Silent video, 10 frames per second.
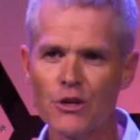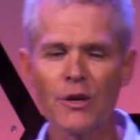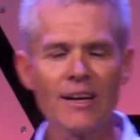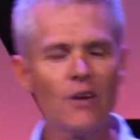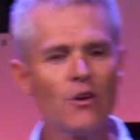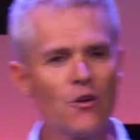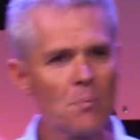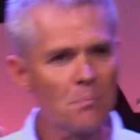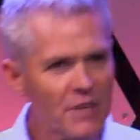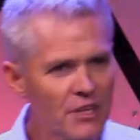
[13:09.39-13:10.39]
You can only
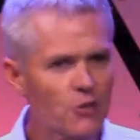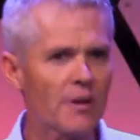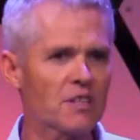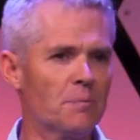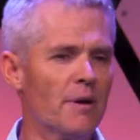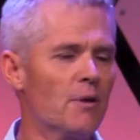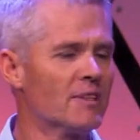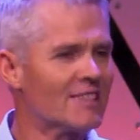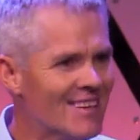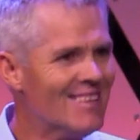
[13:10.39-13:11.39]
repeat your
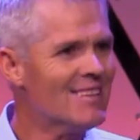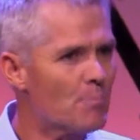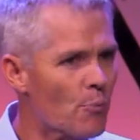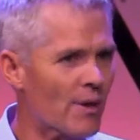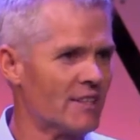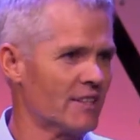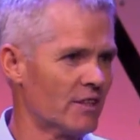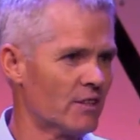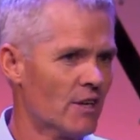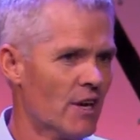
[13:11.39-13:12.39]
experiments in the present.